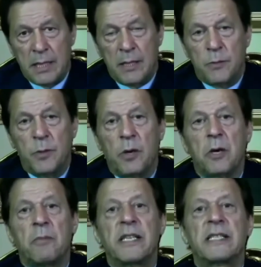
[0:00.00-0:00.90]
We all
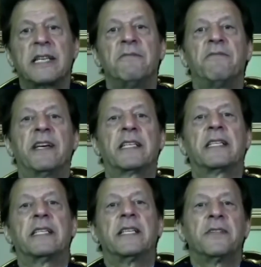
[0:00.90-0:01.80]
must emphatically
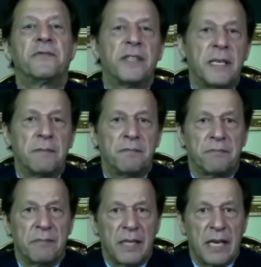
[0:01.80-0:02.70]
reaffirm
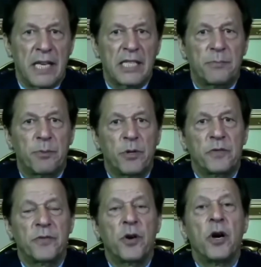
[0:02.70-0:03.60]
our support
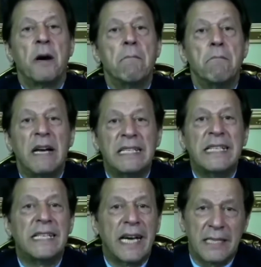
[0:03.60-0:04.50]
for
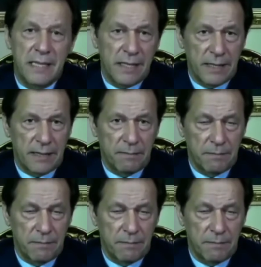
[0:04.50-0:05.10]
multilateralism.